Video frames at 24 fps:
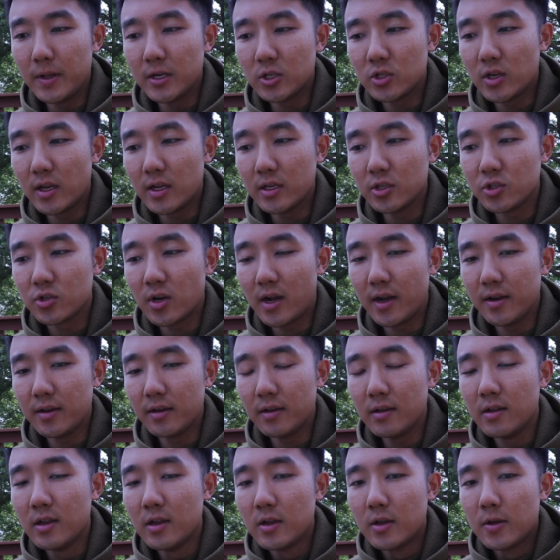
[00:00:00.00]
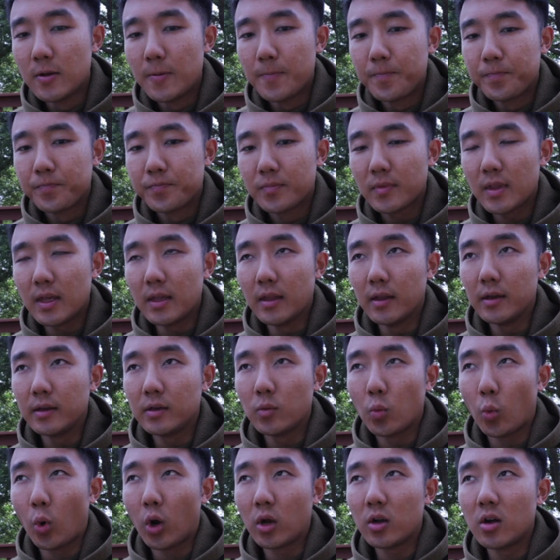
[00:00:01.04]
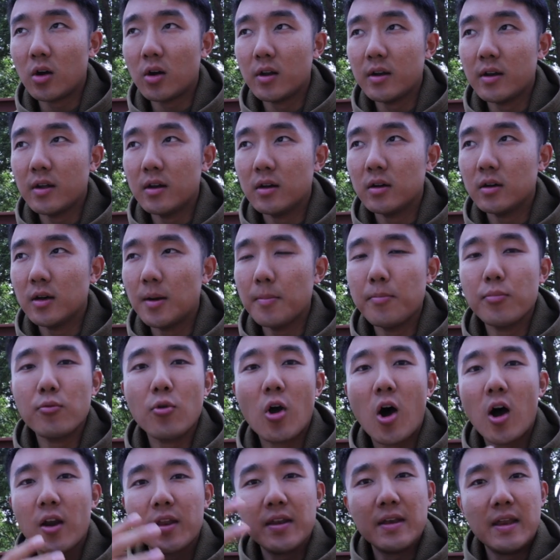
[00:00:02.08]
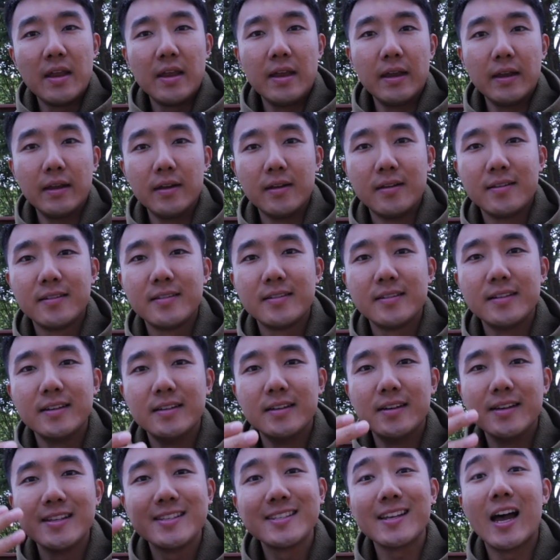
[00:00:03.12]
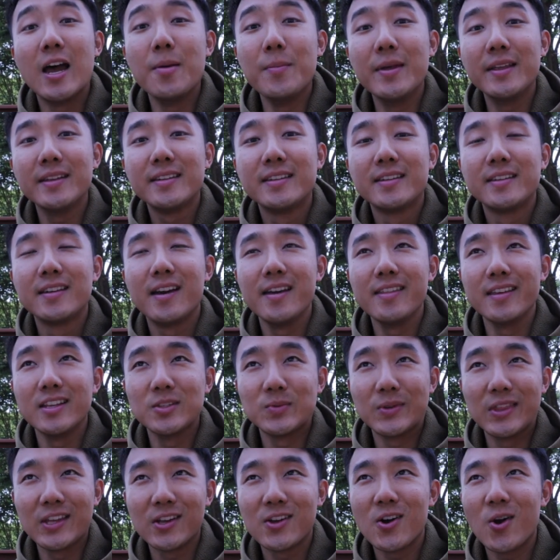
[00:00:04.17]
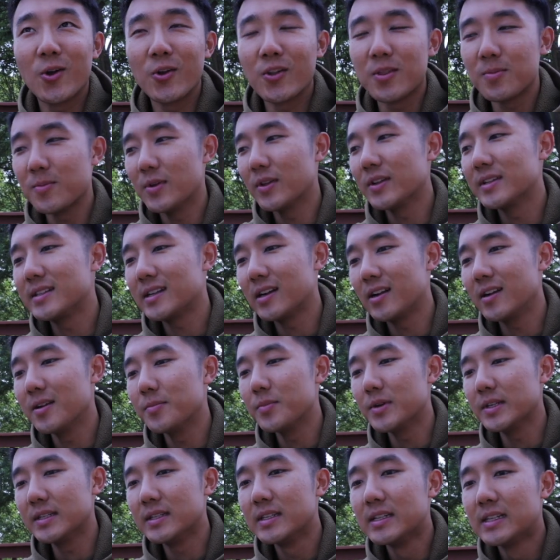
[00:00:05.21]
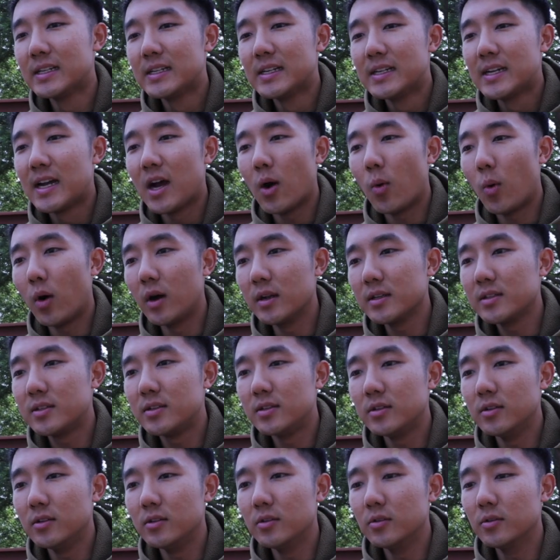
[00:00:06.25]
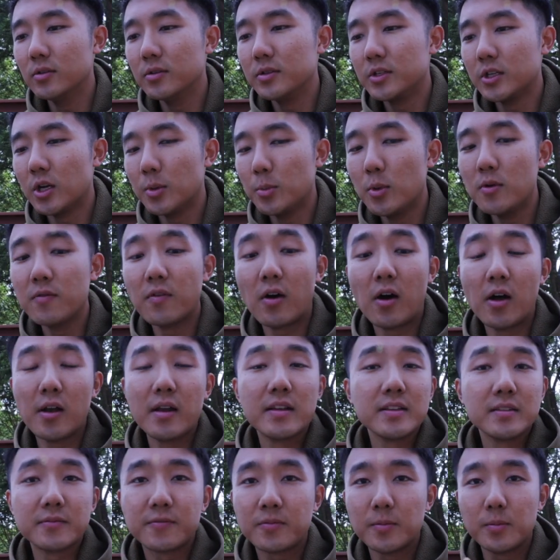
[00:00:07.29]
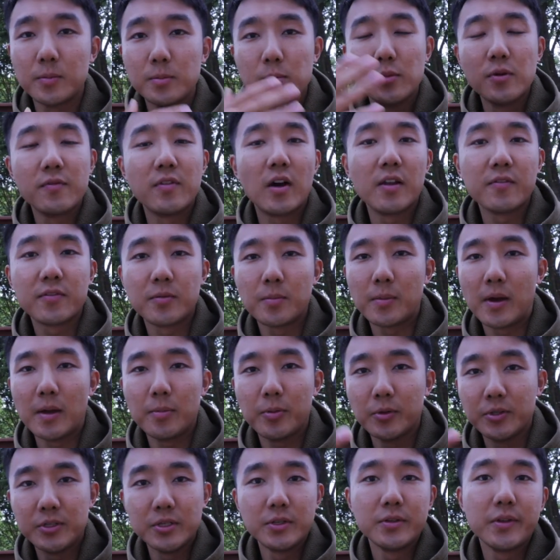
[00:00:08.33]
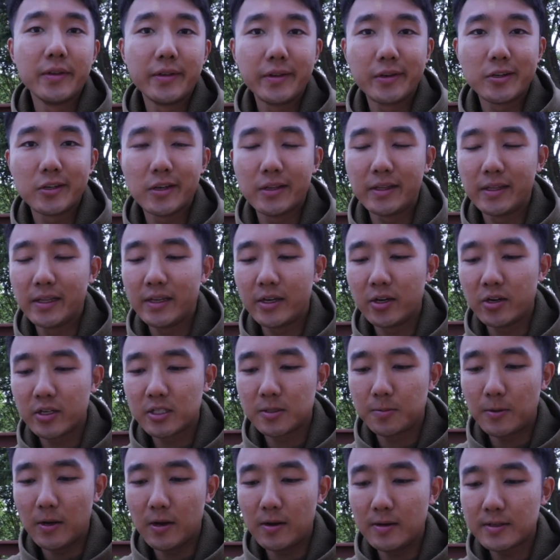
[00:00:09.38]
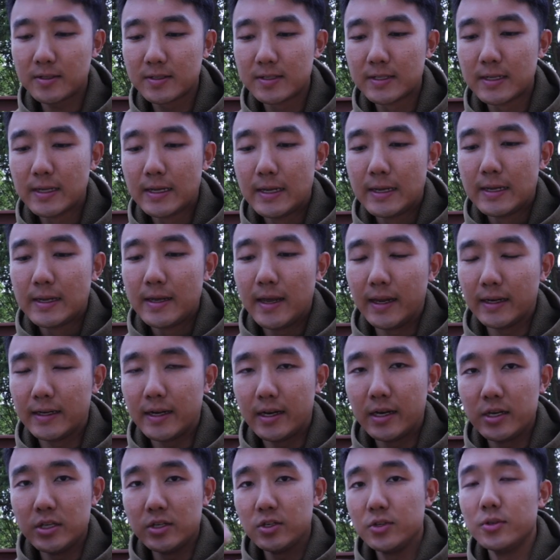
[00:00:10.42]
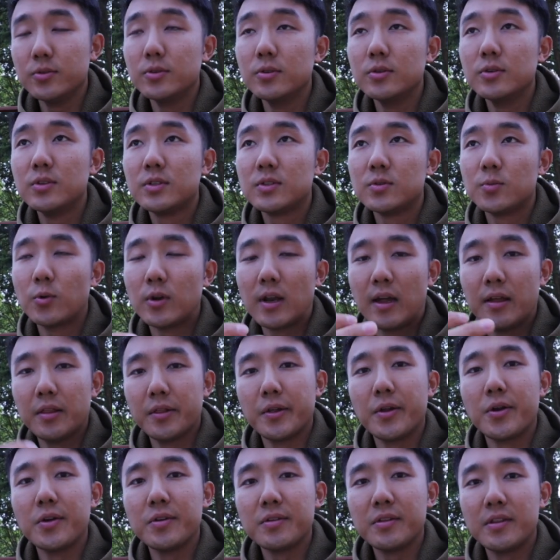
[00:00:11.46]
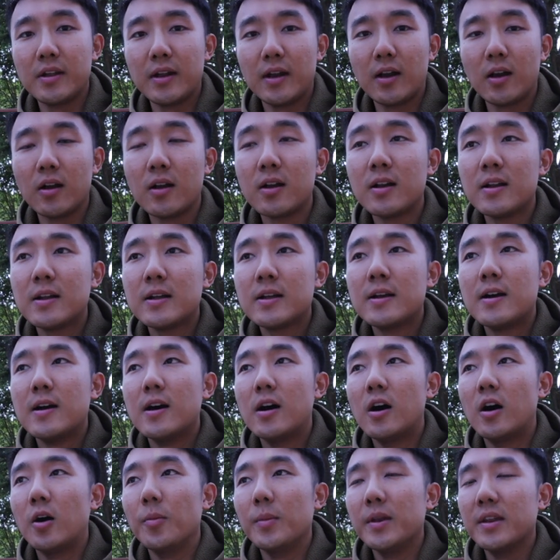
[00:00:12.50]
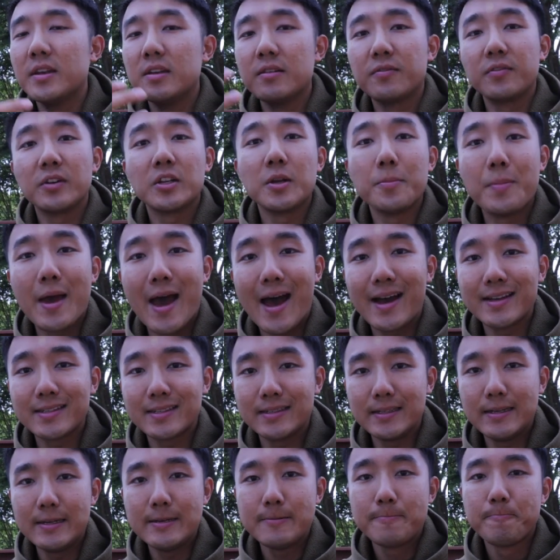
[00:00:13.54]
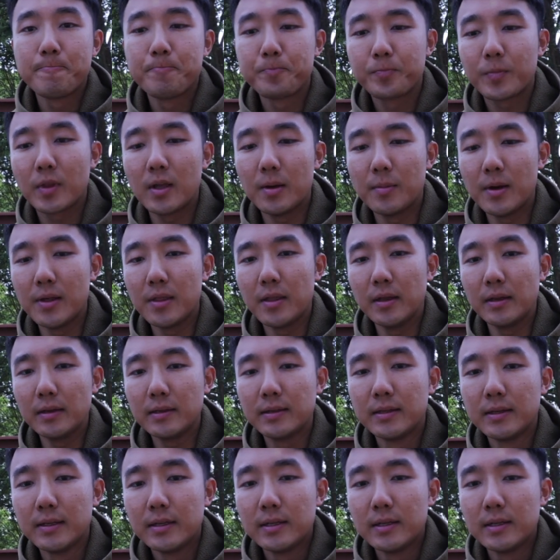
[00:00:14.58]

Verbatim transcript: and, and try to you know, like work on a, a broadening uh, assignment. I think is what they call it in the military. But I want to you know move on uh, from move on from my platoon leader experience and kind of use what I learned there um, in a different capacity. And I think